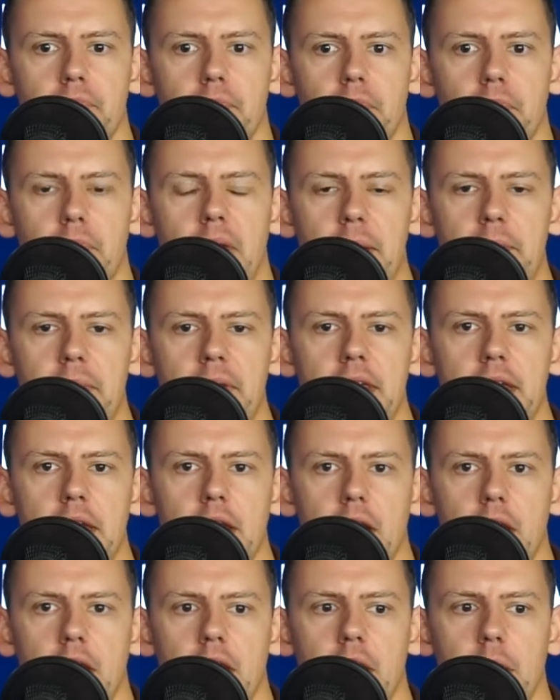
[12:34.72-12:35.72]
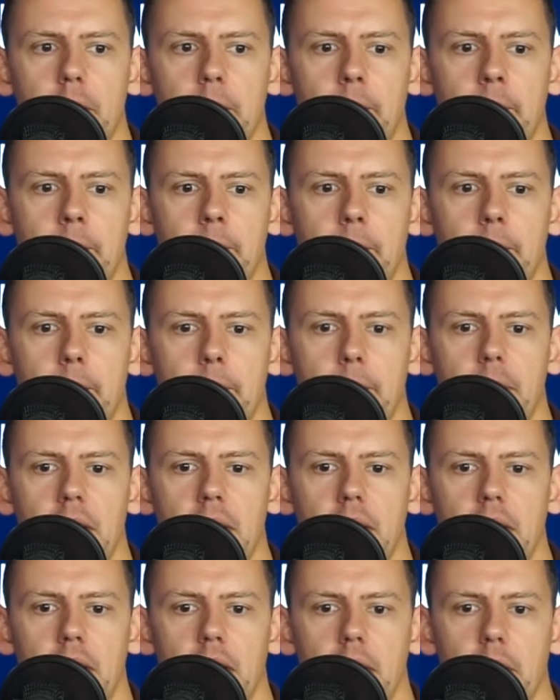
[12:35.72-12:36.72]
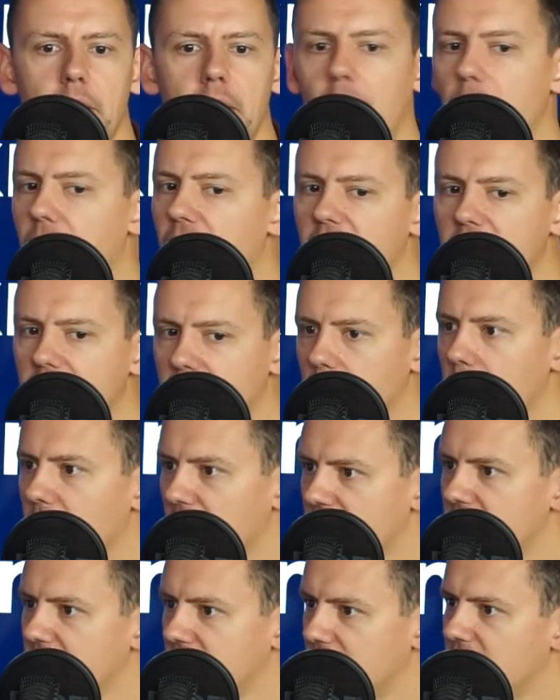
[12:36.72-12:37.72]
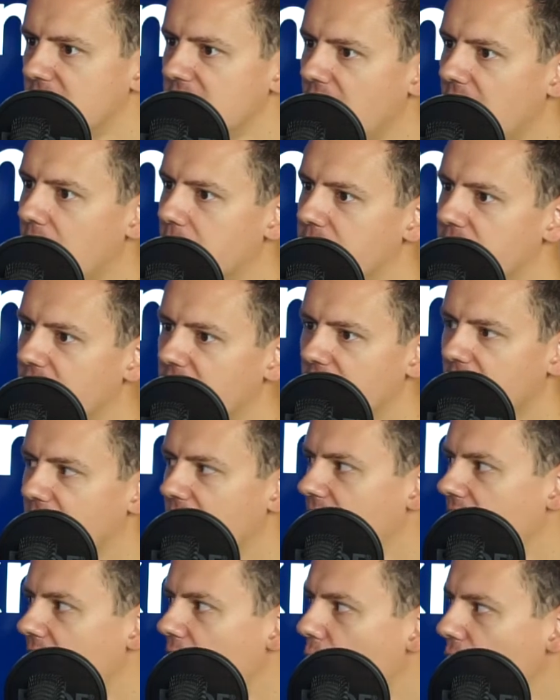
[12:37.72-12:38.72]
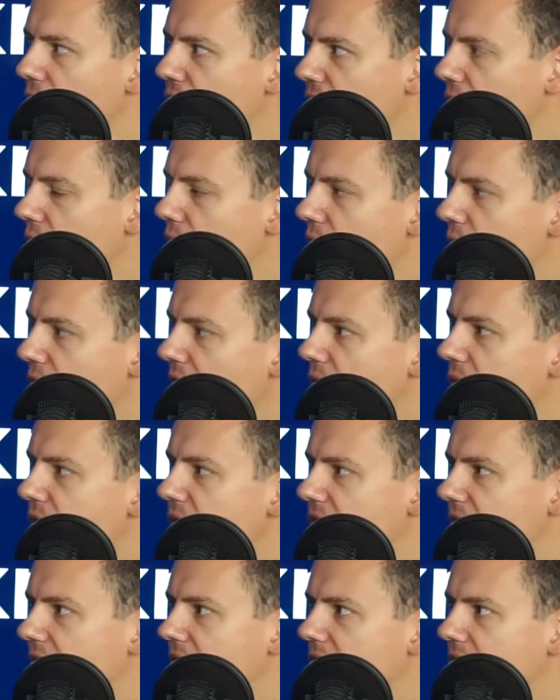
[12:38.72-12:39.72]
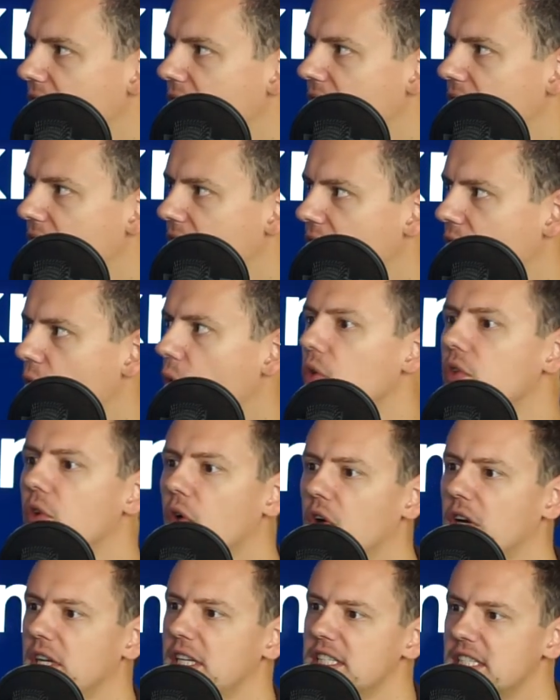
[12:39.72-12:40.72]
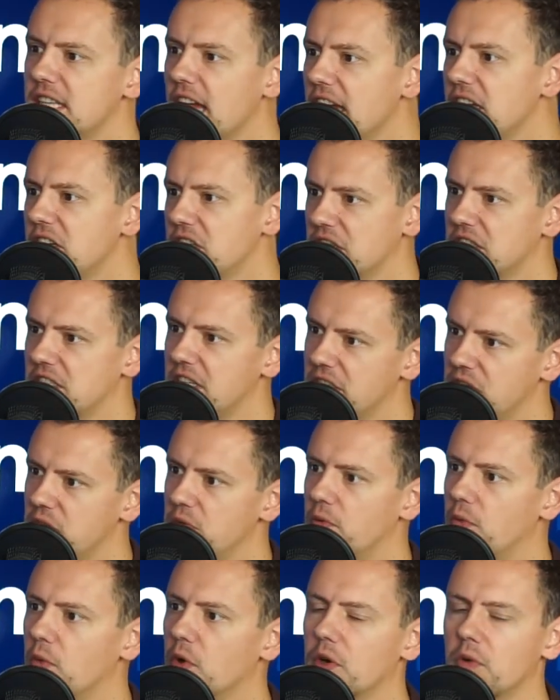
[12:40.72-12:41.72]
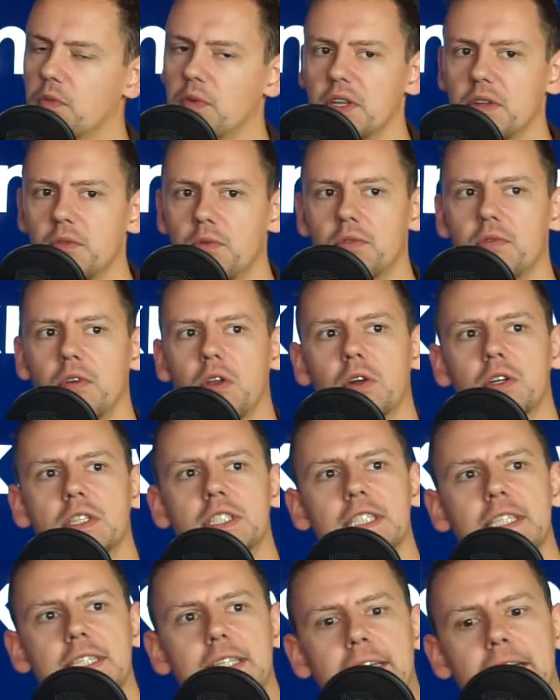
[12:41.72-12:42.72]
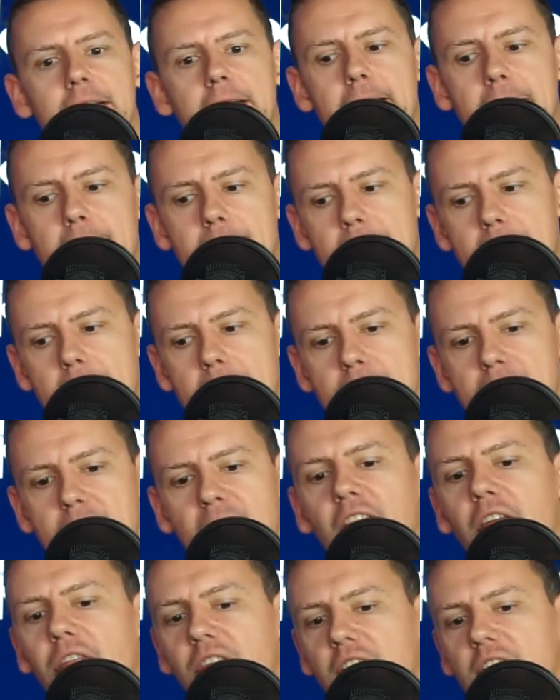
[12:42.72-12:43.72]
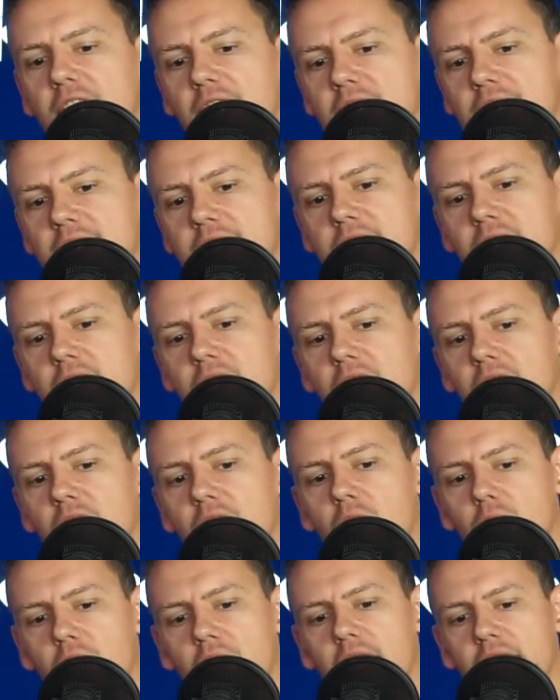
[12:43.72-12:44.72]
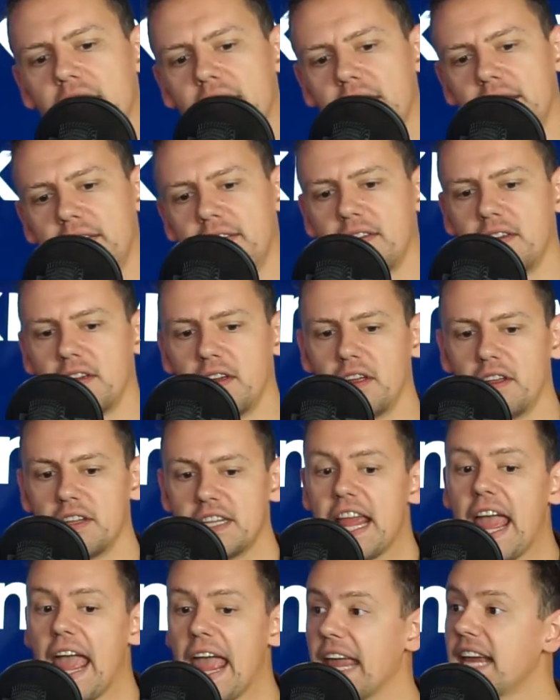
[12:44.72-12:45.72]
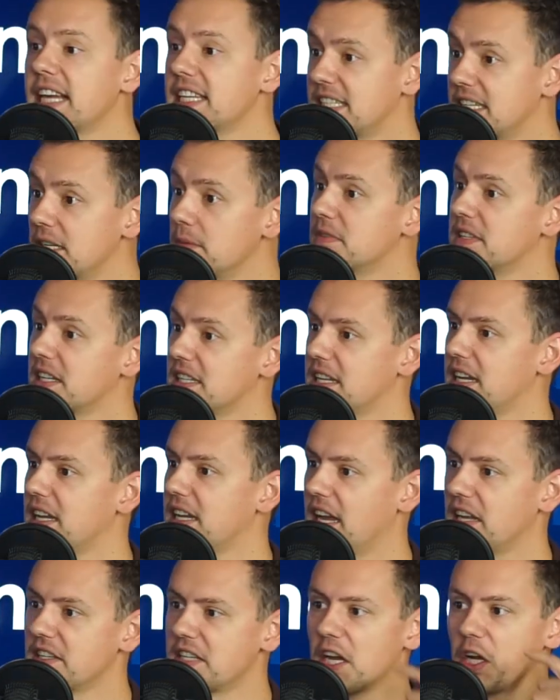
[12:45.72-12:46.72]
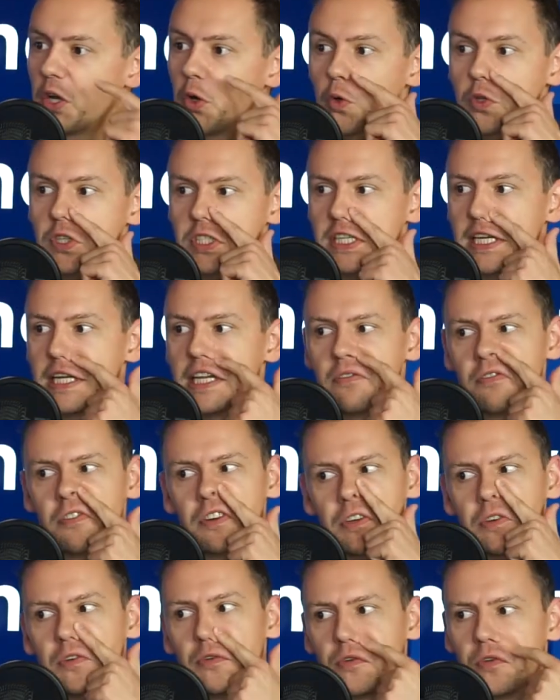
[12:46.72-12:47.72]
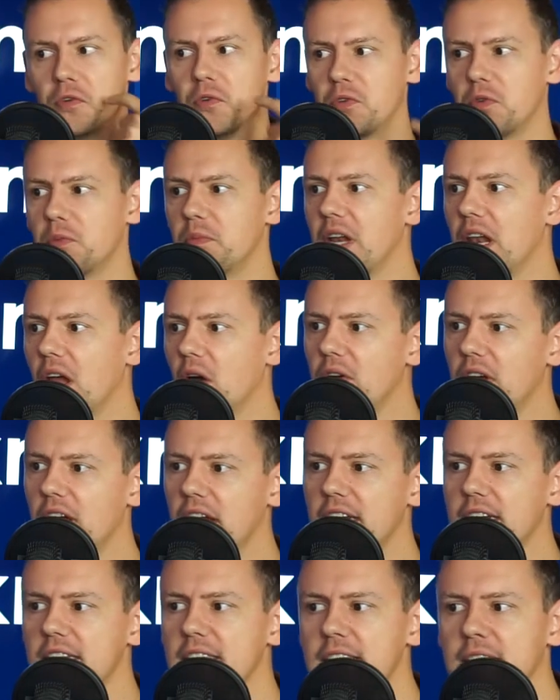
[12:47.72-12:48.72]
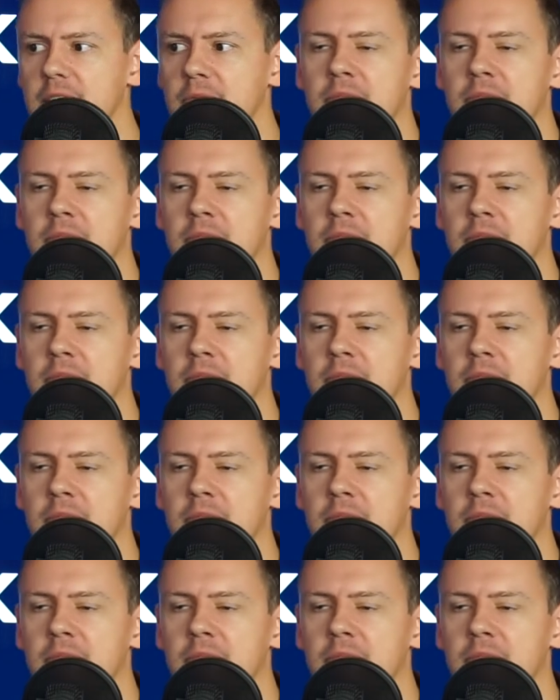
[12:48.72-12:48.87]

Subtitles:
Maybe I'm thinking, but also around all the organizations that you've worked with, we've learned, and I think that looking at that, The Hague seems as a good city for you to be located.